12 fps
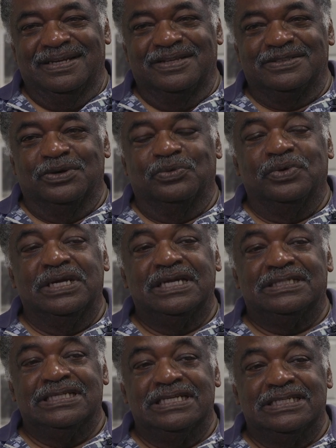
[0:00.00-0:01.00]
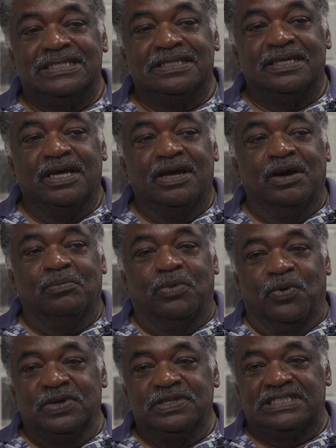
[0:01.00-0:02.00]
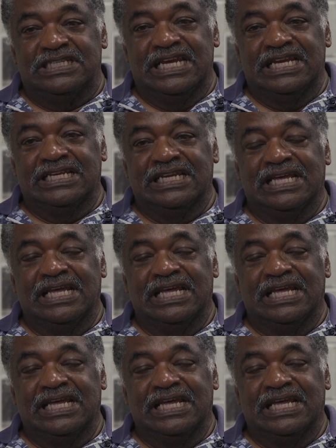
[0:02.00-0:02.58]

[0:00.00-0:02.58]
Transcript: So we attended Boys State